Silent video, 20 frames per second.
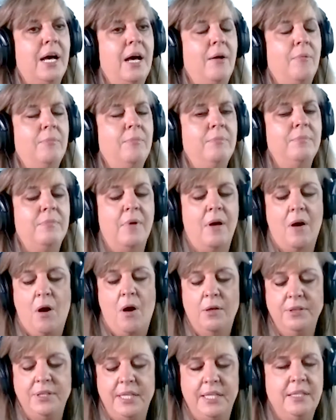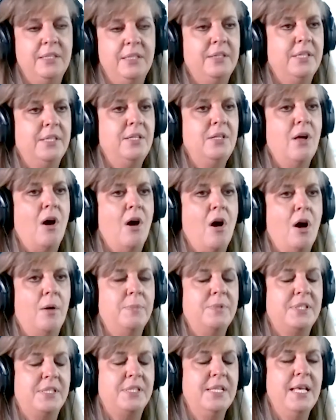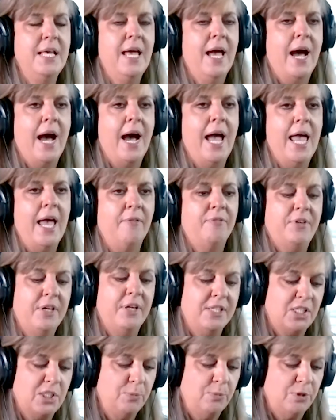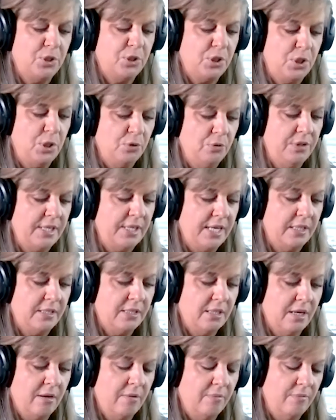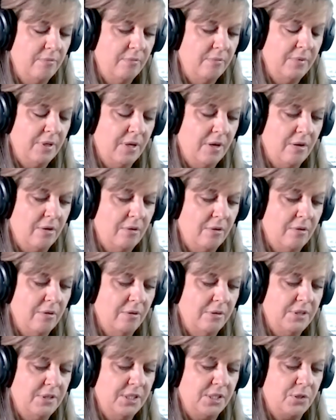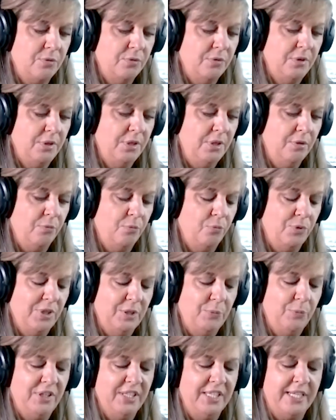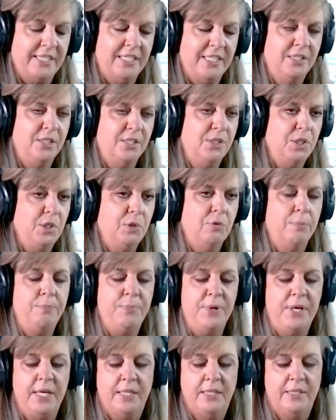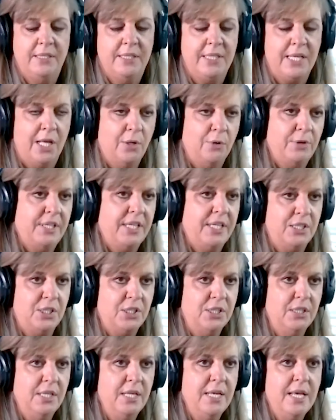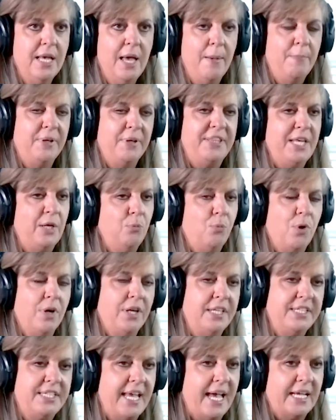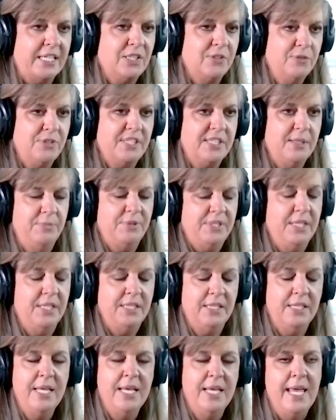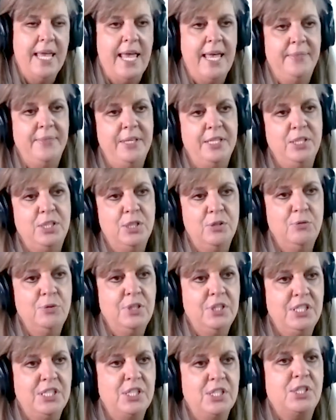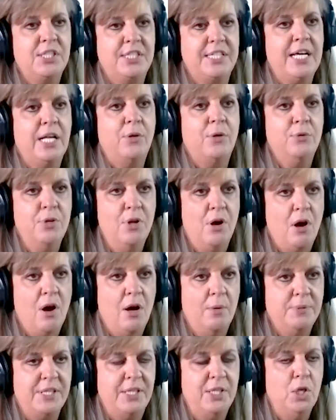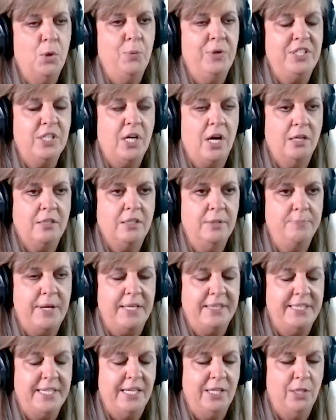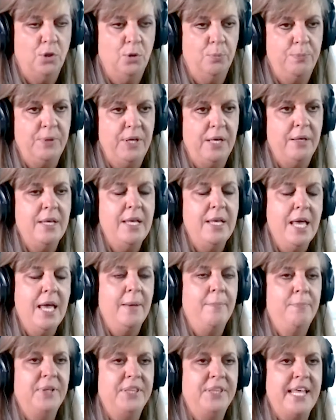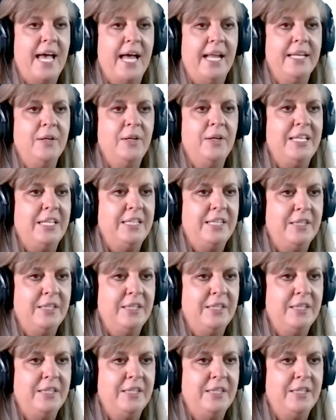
um, on the the knobs, I have customers too that um, are are just you know really reluctant to do a big color kitchen, but they want a dash of something, and then mm-hmm. doing just the colored knobs. I know we talked about that a little bit, but that